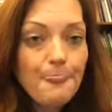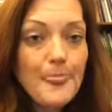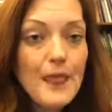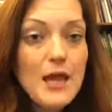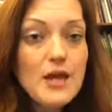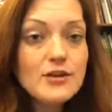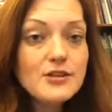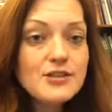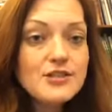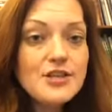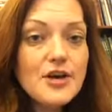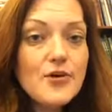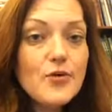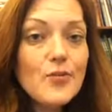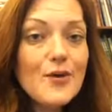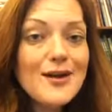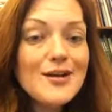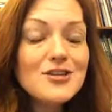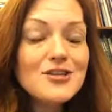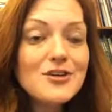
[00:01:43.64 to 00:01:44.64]
So
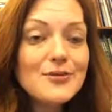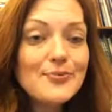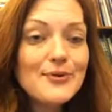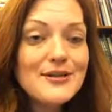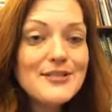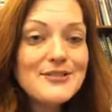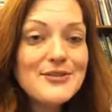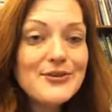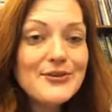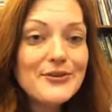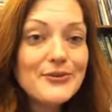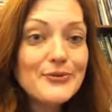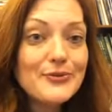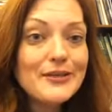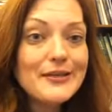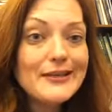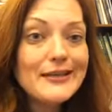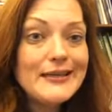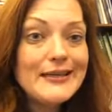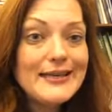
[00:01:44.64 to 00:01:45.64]
what does your preschooler
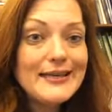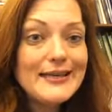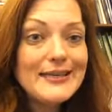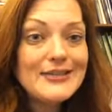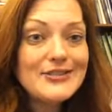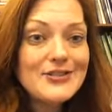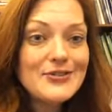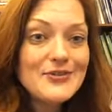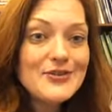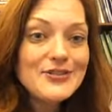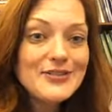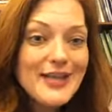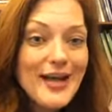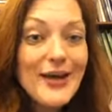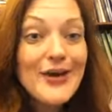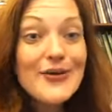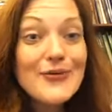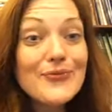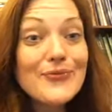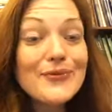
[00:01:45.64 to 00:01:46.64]
really need? So there's a
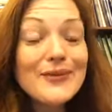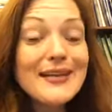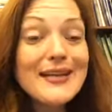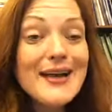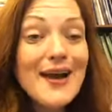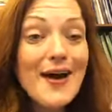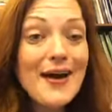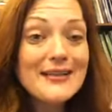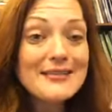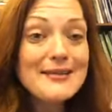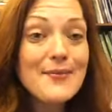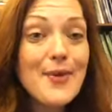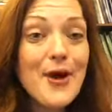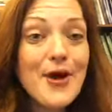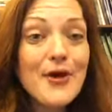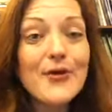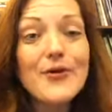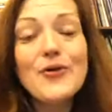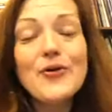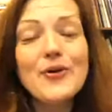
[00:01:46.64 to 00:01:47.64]
really awesome
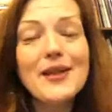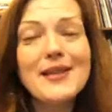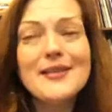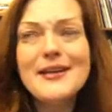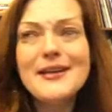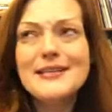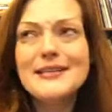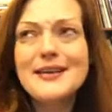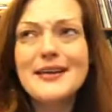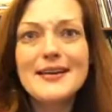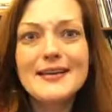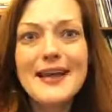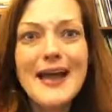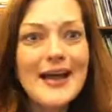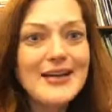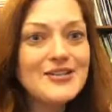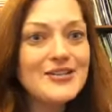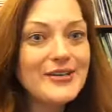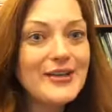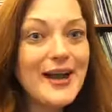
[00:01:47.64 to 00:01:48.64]
article. I think it's
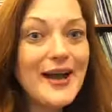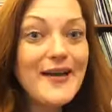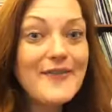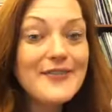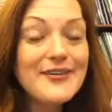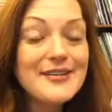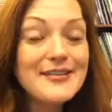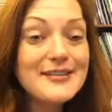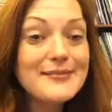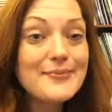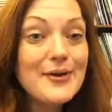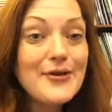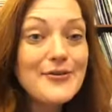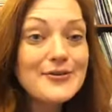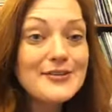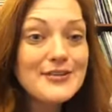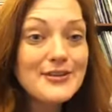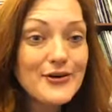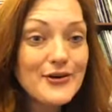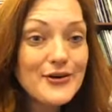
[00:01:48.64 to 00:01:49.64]
actually a Huffington
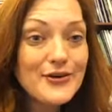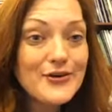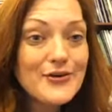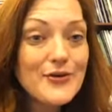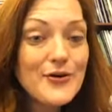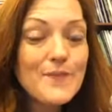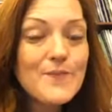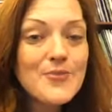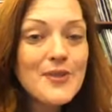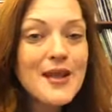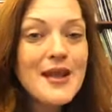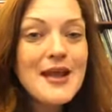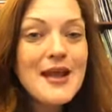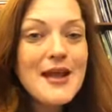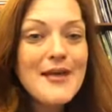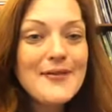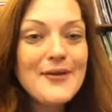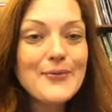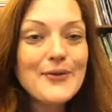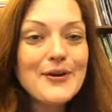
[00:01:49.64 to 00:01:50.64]
Post article
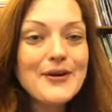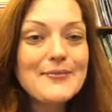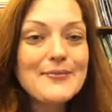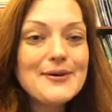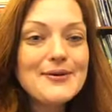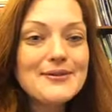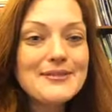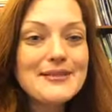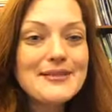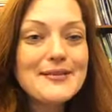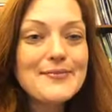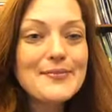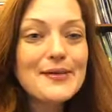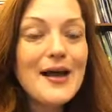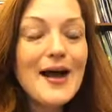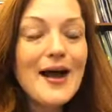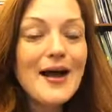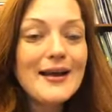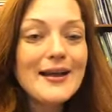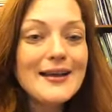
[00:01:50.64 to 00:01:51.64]
that we're going to post on the
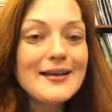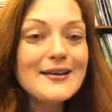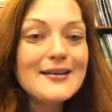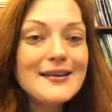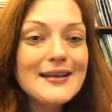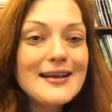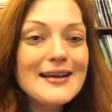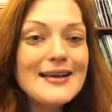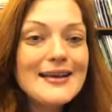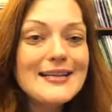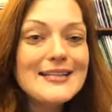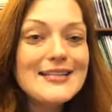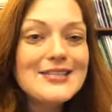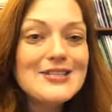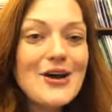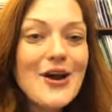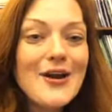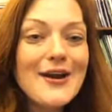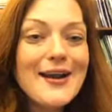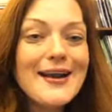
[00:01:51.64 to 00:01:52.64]
blog. And it
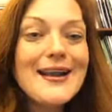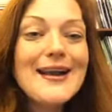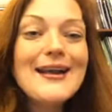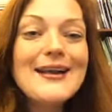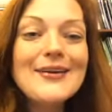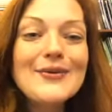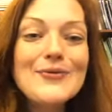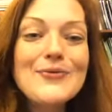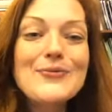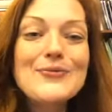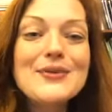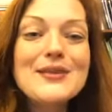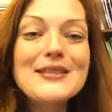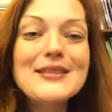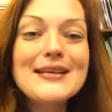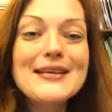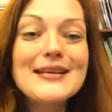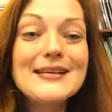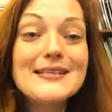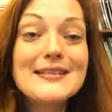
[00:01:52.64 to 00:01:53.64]
started with
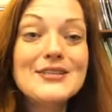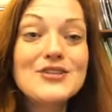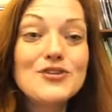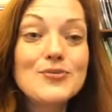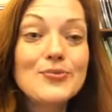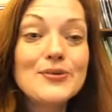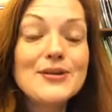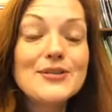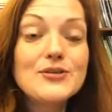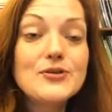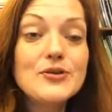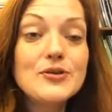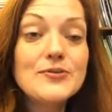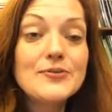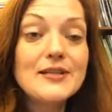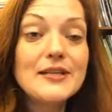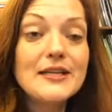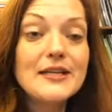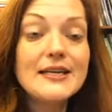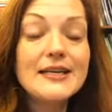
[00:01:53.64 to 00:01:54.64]
things that your preschooler
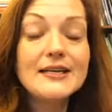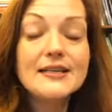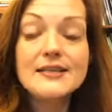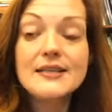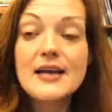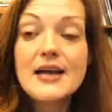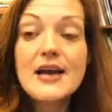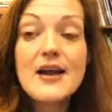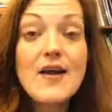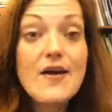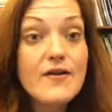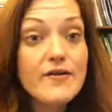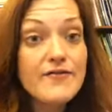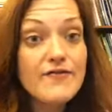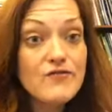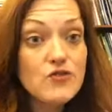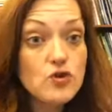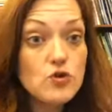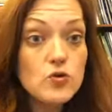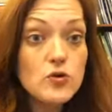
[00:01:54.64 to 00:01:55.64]
really needs.
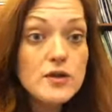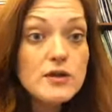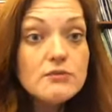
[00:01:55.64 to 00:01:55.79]
Food,